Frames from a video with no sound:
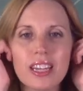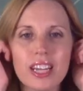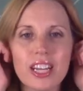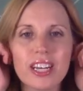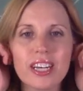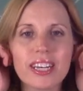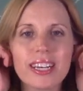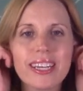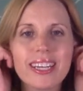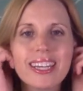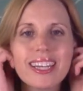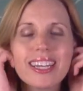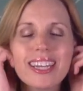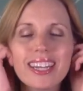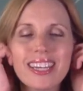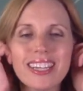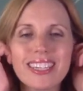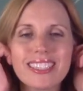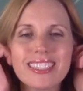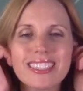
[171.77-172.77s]
Good.
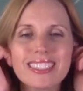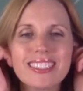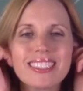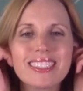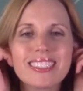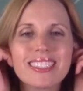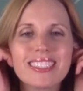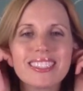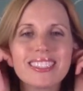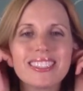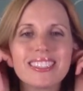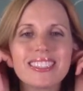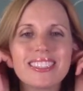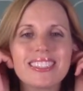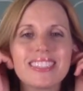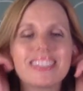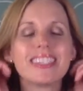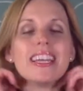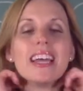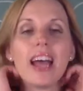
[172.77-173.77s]

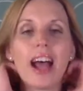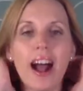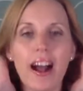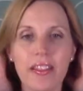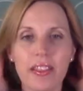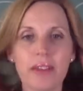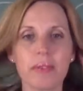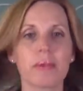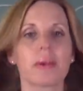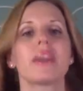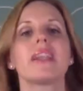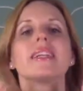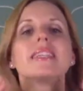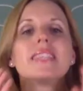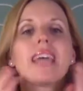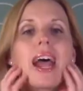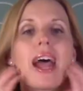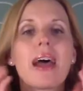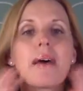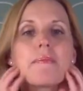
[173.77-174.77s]
And then we're going to
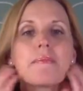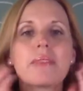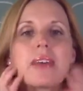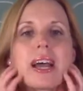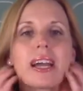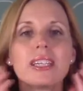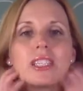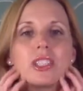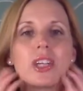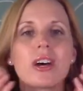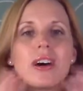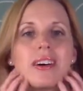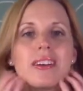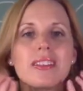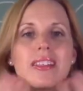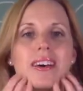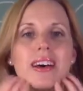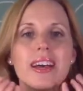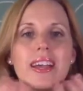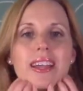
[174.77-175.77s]
tap that
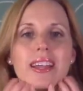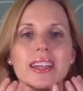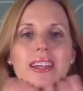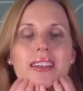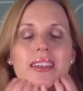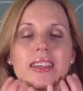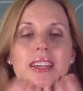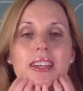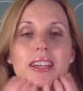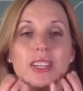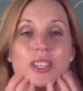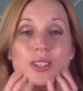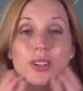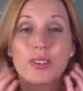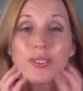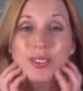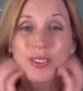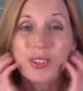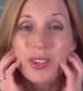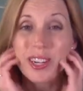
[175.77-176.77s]
jawline. So
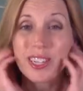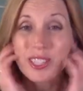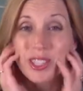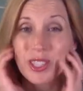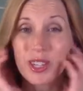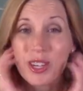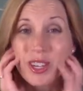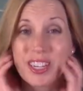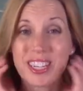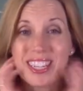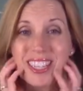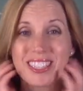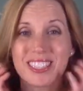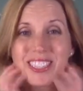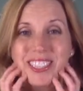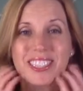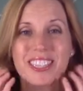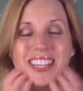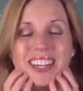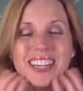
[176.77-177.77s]
if you're a jaw
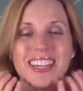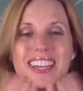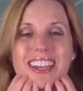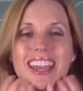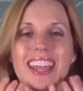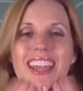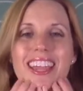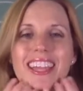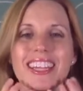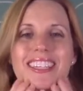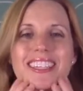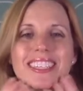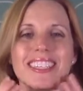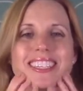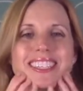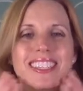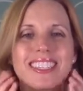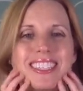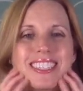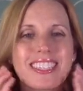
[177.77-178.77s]
clencher at night,
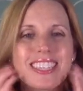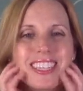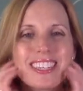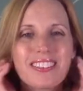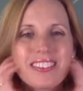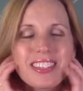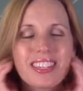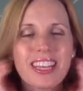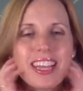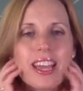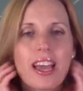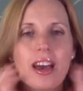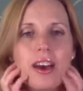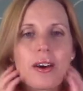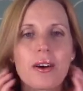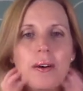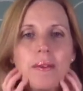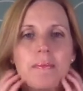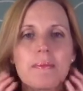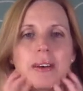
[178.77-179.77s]
this can really
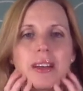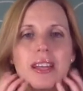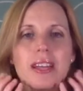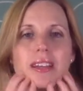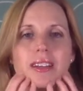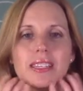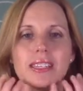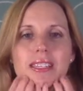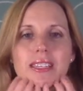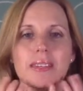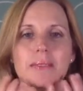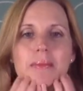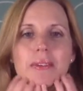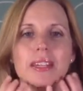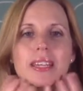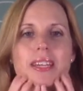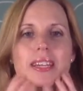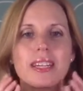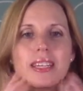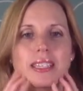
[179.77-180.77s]
help.
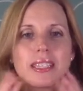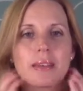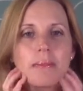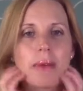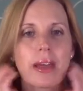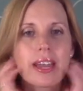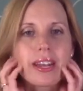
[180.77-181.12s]
Stimulating some